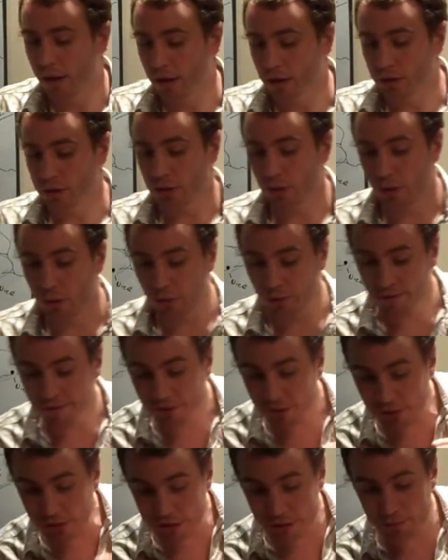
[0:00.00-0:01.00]
So
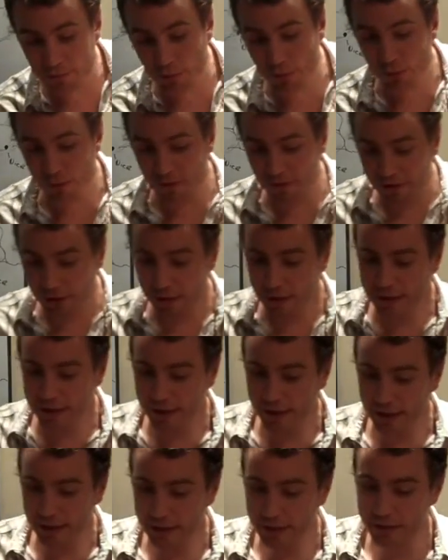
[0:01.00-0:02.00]
very smooth, very
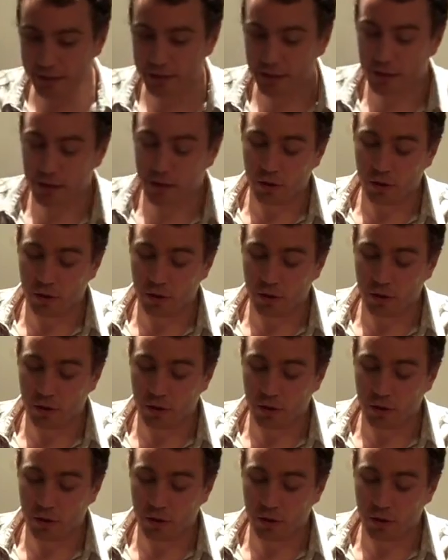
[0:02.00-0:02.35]
nice.